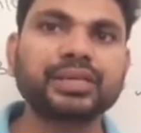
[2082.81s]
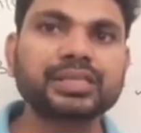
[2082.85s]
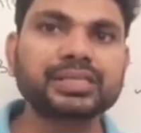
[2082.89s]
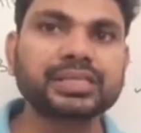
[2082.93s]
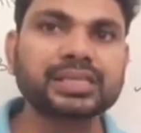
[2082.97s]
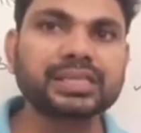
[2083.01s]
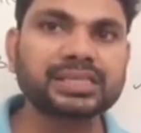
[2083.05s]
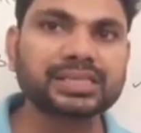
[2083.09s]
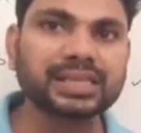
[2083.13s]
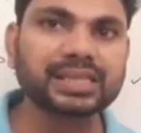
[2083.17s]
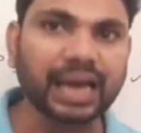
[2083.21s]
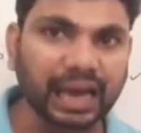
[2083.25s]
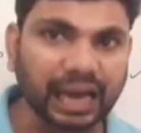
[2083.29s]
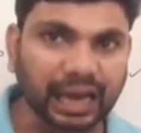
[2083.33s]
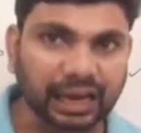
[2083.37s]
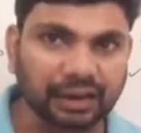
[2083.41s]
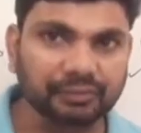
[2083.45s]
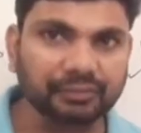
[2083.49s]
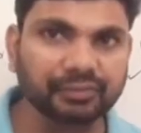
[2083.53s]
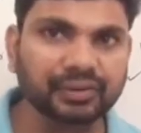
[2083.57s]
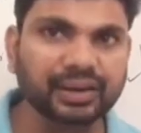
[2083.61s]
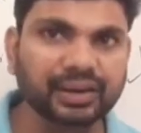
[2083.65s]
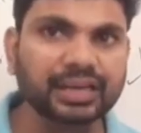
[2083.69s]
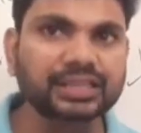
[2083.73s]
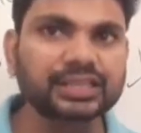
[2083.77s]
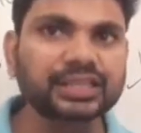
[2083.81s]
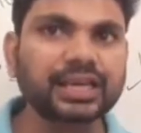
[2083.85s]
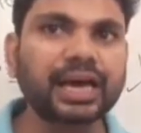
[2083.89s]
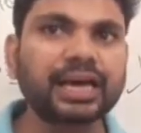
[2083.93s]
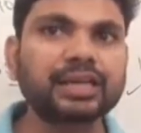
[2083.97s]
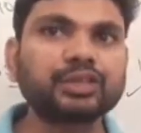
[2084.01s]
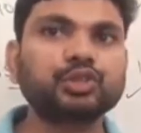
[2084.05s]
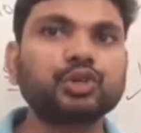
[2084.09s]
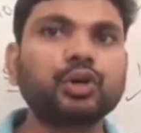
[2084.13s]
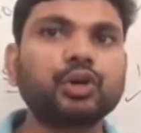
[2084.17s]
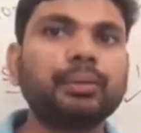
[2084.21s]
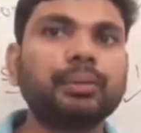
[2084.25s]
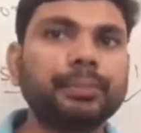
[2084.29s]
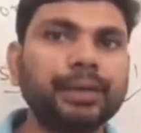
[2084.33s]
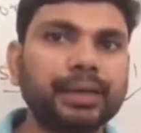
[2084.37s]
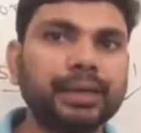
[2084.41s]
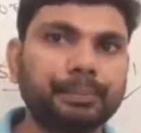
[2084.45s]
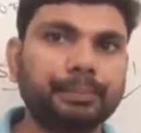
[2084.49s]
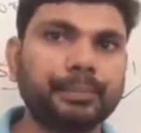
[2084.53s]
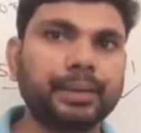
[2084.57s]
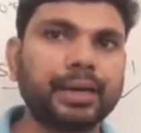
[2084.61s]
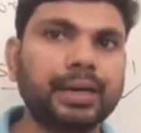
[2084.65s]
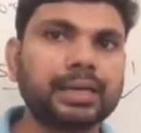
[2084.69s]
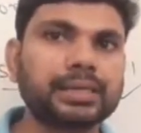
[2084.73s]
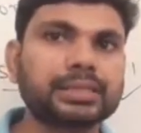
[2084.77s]
This is average
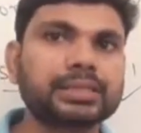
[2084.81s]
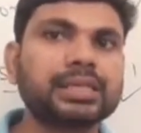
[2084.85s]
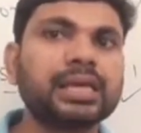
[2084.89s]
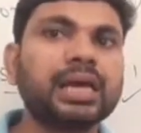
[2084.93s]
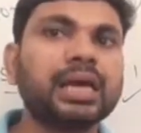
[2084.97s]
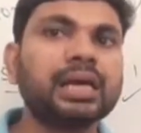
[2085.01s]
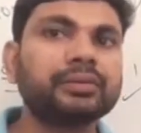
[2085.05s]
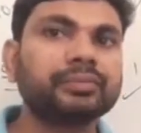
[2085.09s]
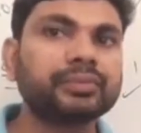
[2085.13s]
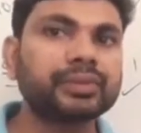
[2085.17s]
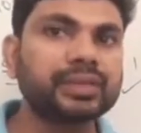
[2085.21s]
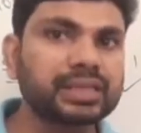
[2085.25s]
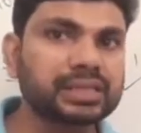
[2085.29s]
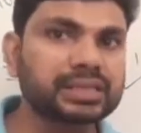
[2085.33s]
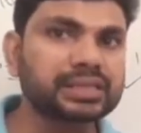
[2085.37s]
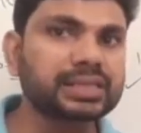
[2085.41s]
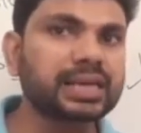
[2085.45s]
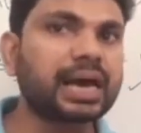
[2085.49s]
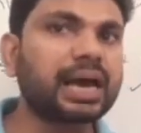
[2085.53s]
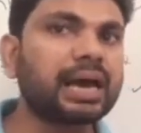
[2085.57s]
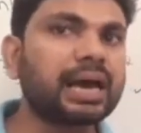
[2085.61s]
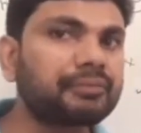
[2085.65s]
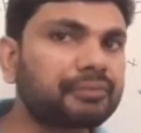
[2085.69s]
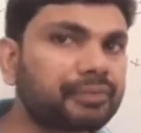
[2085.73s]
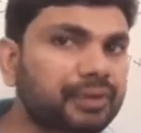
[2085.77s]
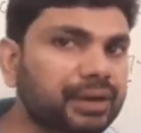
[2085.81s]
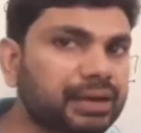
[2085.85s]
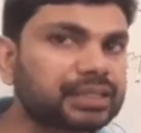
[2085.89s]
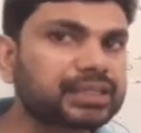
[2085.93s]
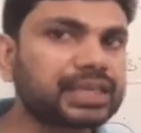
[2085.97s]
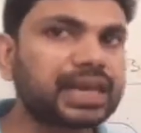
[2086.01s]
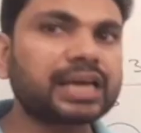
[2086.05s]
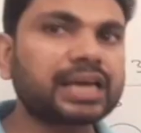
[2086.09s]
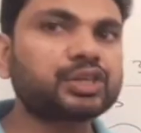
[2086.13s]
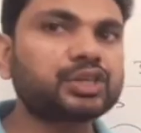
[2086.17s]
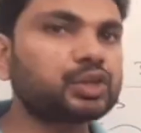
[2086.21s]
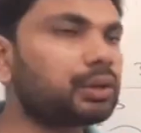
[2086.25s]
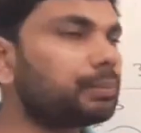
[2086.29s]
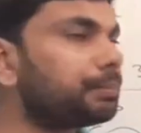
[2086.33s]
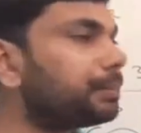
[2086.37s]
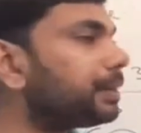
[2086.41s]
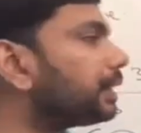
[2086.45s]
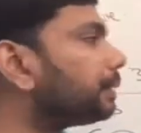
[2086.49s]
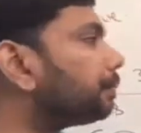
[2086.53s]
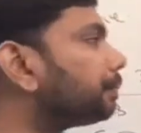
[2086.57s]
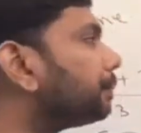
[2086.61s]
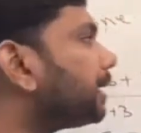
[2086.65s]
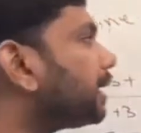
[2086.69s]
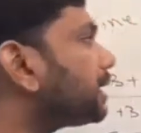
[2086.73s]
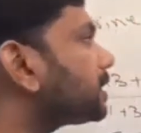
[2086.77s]
atomic mass. This average
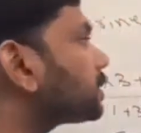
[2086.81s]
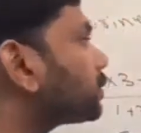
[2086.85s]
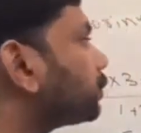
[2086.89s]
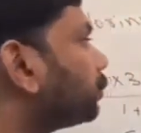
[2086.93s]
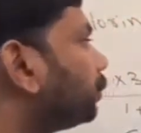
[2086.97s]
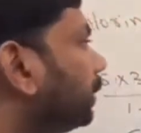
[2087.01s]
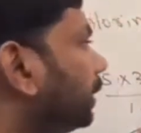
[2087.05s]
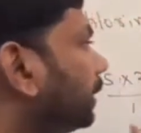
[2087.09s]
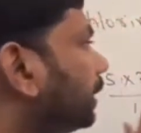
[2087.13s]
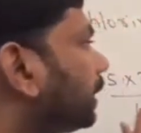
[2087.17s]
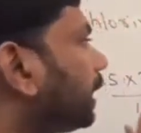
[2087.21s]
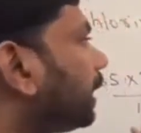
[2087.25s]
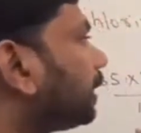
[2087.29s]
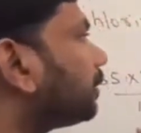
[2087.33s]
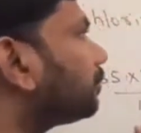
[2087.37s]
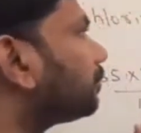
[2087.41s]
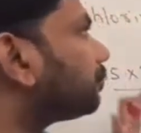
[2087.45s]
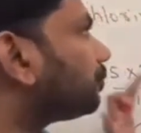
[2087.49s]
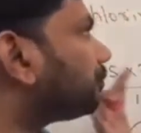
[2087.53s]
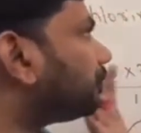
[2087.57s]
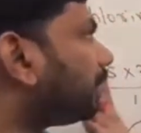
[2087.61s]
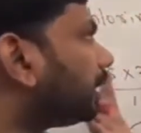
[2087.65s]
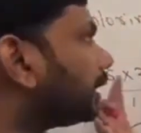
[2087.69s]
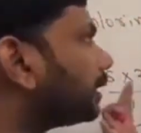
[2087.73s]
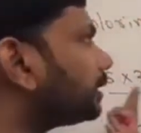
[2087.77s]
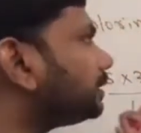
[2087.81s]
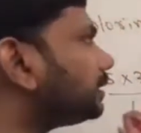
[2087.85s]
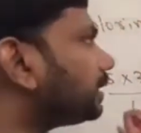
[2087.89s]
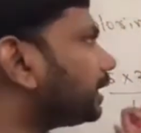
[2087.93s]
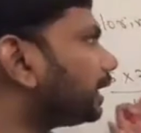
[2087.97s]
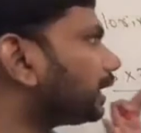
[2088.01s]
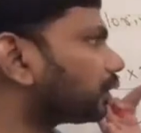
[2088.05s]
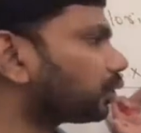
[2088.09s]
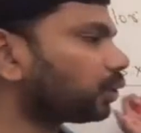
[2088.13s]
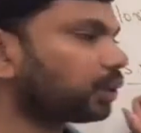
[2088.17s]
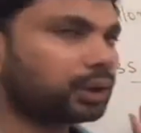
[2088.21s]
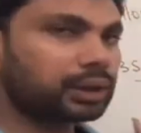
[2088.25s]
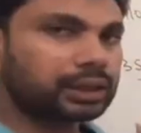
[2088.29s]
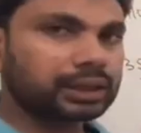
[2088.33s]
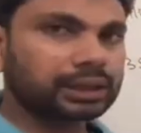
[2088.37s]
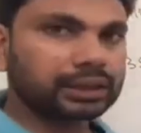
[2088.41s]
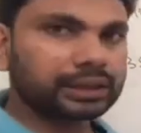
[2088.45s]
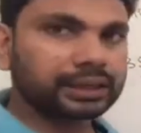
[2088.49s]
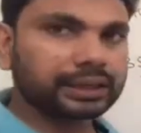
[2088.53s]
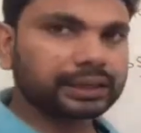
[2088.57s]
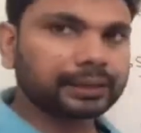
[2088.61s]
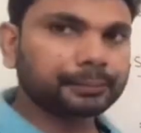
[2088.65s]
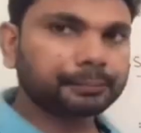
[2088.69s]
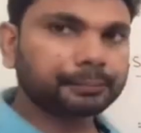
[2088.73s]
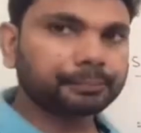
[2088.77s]
atomic mass we can find
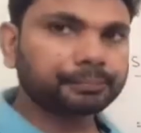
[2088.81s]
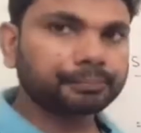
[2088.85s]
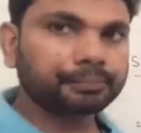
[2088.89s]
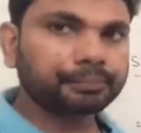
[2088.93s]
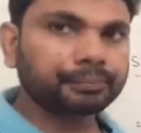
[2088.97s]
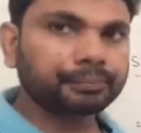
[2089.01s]
accordingly.